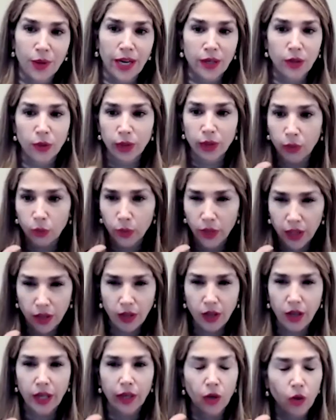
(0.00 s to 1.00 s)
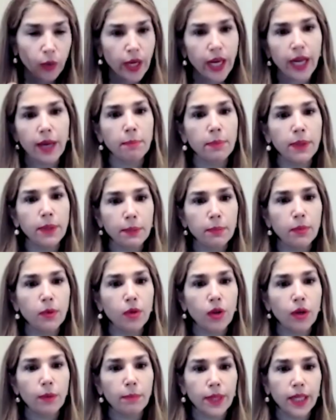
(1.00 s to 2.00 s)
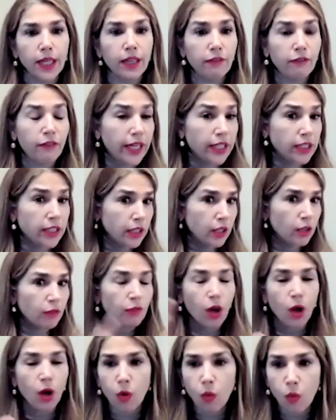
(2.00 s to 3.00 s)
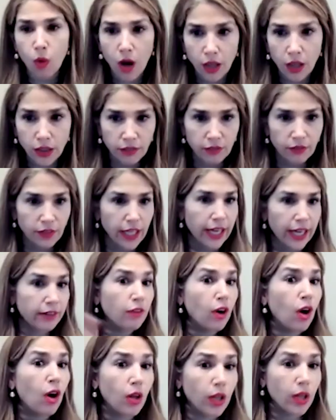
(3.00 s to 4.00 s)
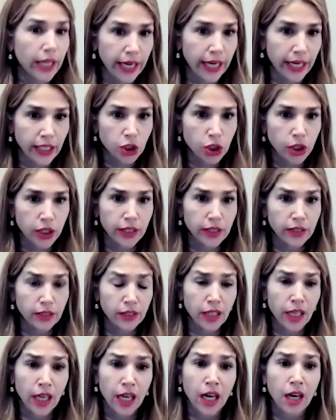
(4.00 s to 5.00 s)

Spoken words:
I know that we thought, okay, people are being affected of all walks of life, all ages.